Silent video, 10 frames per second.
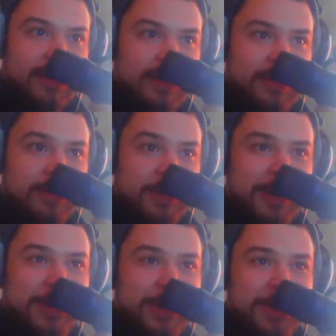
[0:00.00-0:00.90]
I feel
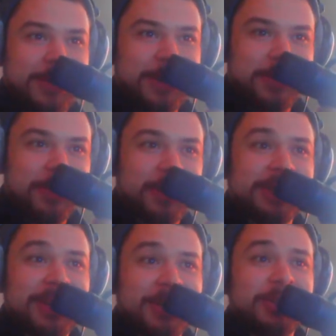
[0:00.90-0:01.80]
like you're much more
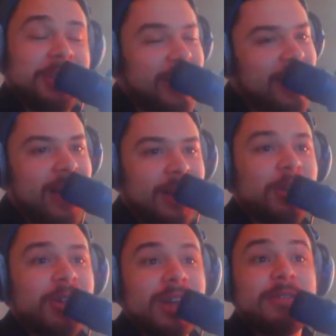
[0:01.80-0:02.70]
intelligent. Yeah, I
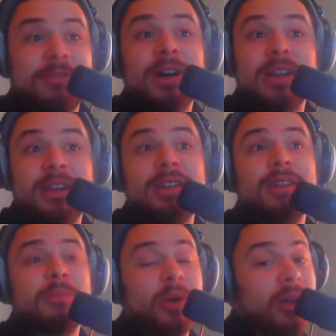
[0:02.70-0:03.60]
look like a fucking
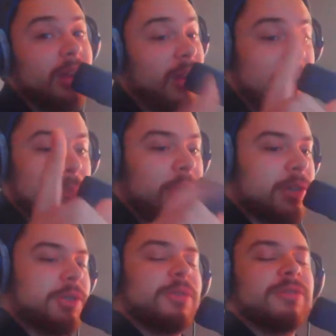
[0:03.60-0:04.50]
idiot, but I'm
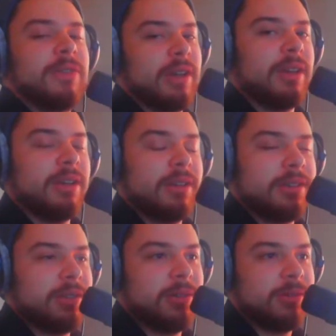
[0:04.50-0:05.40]
also a fucking idiot,
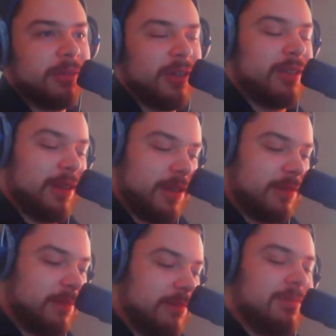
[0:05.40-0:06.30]
so I think it
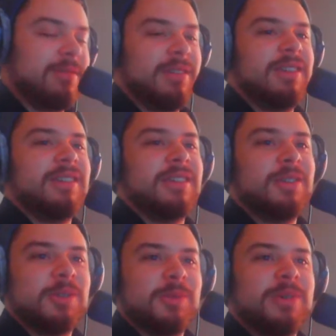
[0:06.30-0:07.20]

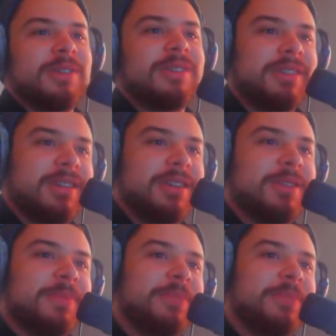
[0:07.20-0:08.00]
goes well together.